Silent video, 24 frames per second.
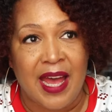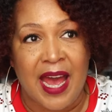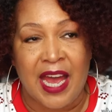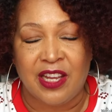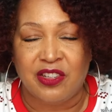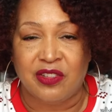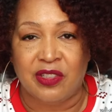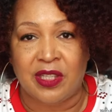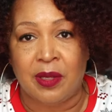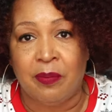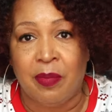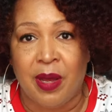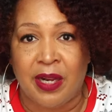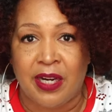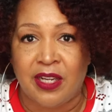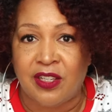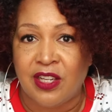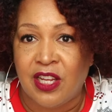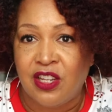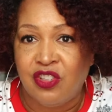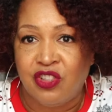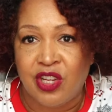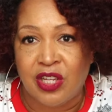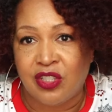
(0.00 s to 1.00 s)
actually better
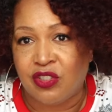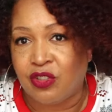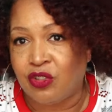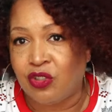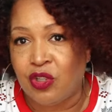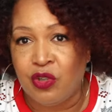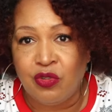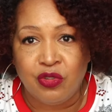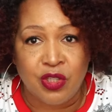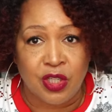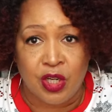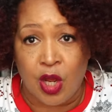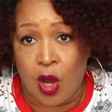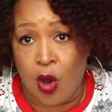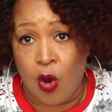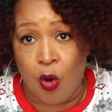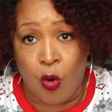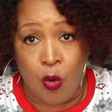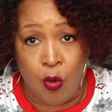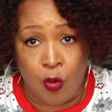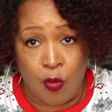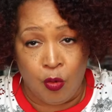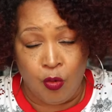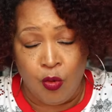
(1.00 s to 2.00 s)
than just using a
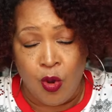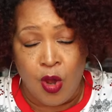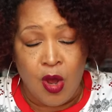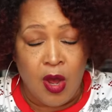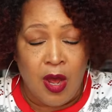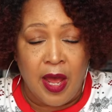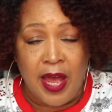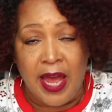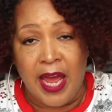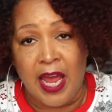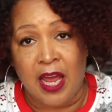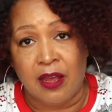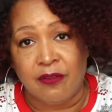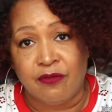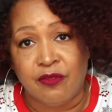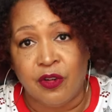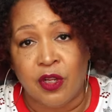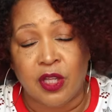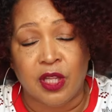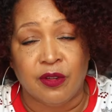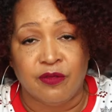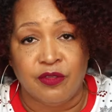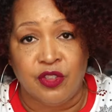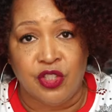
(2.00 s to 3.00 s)
whole head
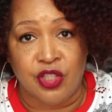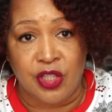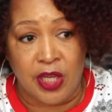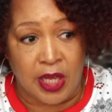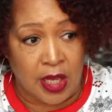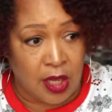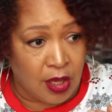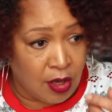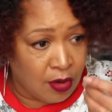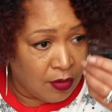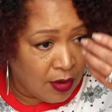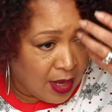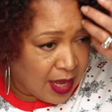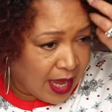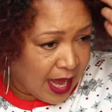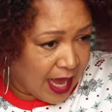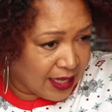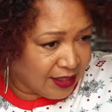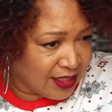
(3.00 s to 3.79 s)
full of gel.